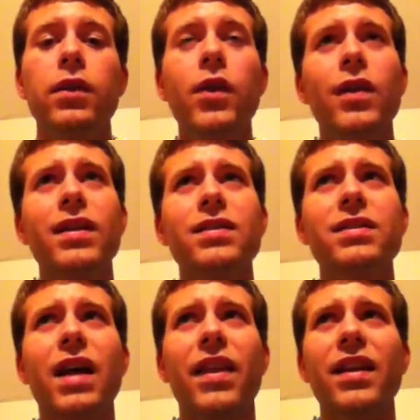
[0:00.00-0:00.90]
Literally,
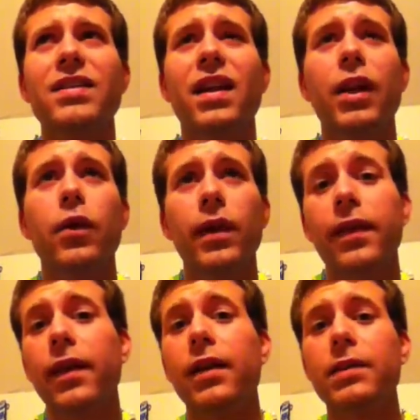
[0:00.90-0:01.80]
I think it's kind of like
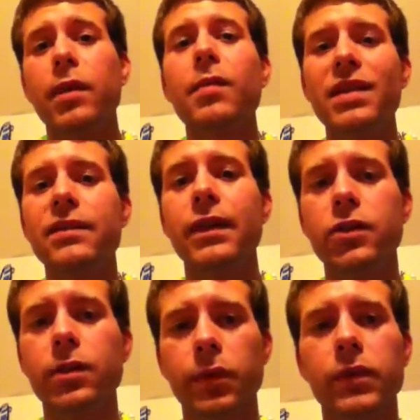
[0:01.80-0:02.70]
green things, but it means
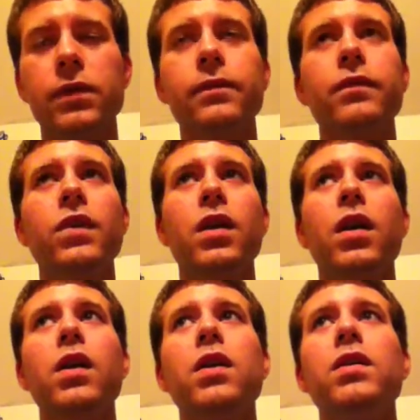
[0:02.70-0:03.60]
vegetables.
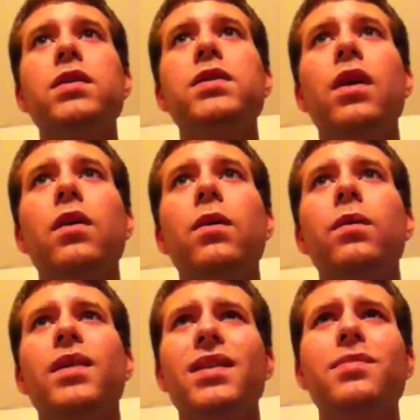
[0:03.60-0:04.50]

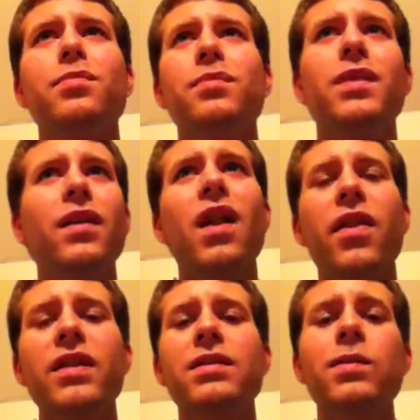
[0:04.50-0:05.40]
So that's a lot
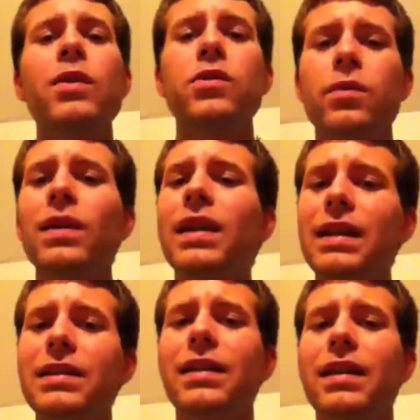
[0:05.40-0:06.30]
of things in Swedish are really
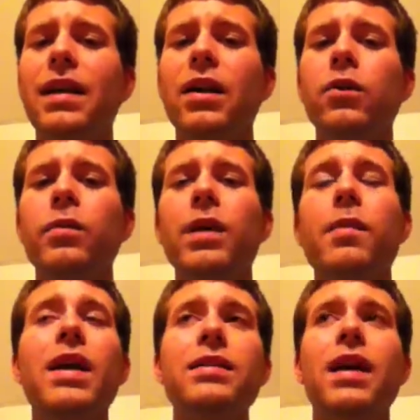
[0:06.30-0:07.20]
easy like that, and you'll be
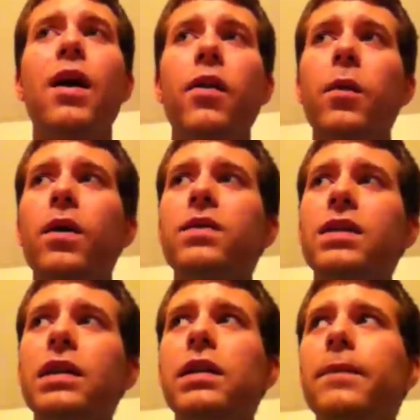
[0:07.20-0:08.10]
amazed at how the
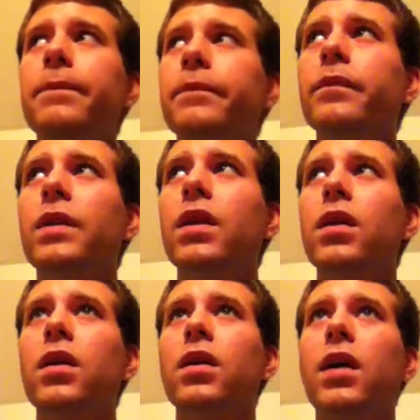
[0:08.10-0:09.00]
words, like,
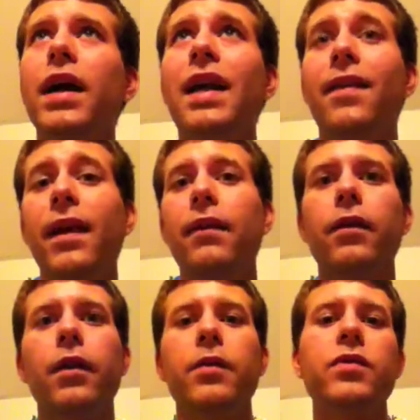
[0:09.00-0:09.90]
I can't think
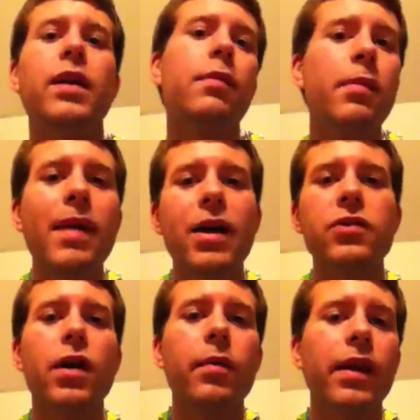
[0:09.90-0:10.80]
of the other ones right now, but
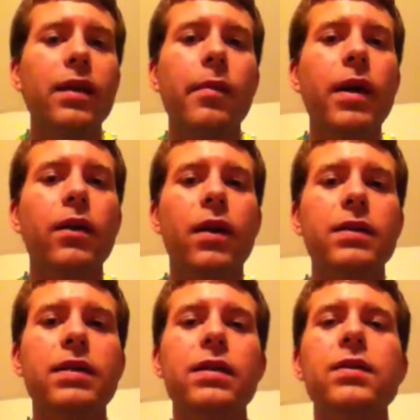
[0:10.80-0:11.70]
match up. Like, they make a lot
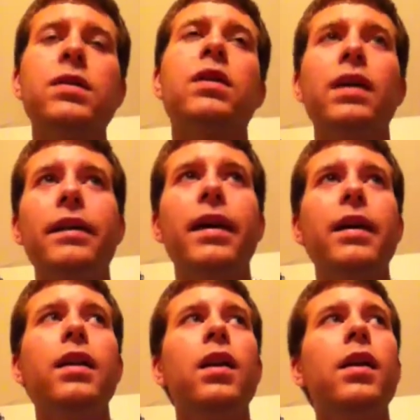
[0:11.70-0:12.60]
of sense like that.